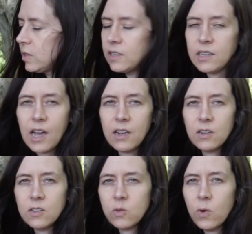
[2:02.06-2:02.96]
with the
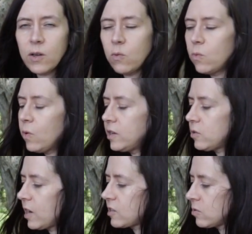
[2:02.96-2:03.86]
tires, what
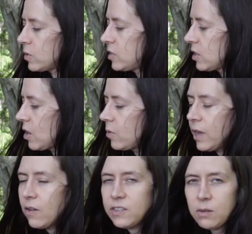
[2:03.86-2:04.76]
direction we should go. We
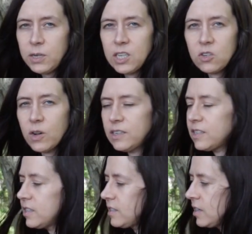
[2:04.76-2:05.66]
have so many
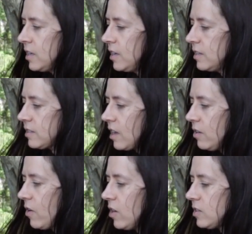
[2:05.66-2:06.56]
choices, it's kind
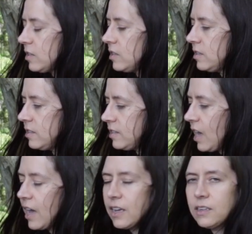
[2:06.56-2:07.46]
of hard to
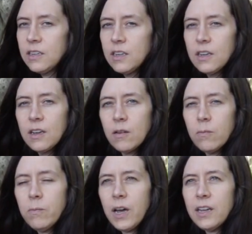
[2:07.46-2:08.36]
decide.
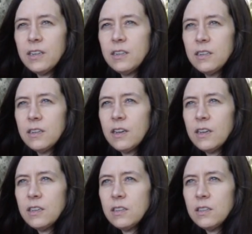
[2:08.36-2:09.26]
But
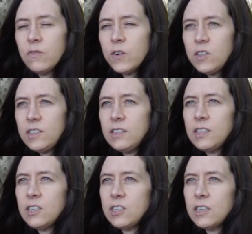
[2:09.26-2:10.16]
the first
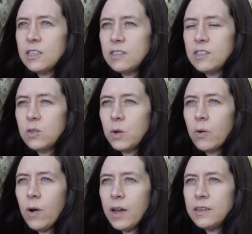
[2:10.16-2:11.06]
decision is, do we
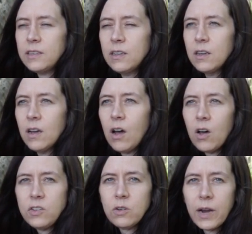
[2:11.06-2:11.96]
want
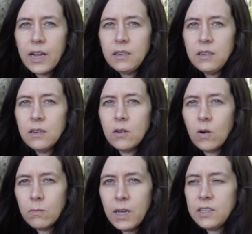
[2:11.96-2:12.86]
all-terrain
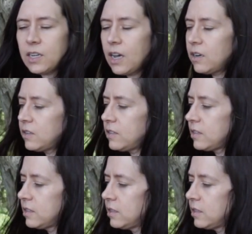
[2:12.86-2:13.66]
or mud tires?